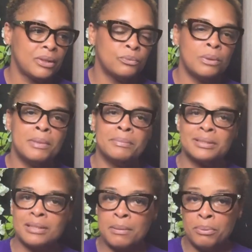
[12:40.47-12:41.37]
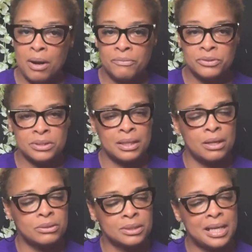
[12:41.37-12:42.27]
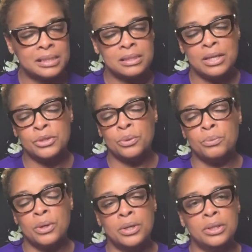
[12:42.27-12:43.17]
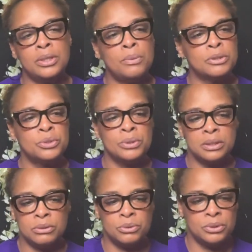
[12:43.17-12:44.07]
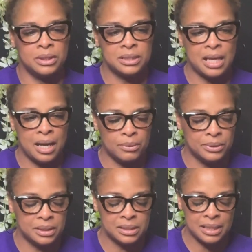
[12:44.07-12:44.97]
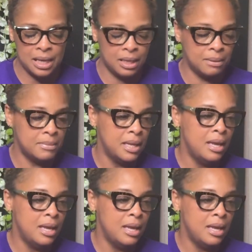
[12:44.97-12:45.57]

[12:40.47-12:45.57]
remember to stay prayerful, stay close to God, stay in your word, know what you need to do in this hour and this time.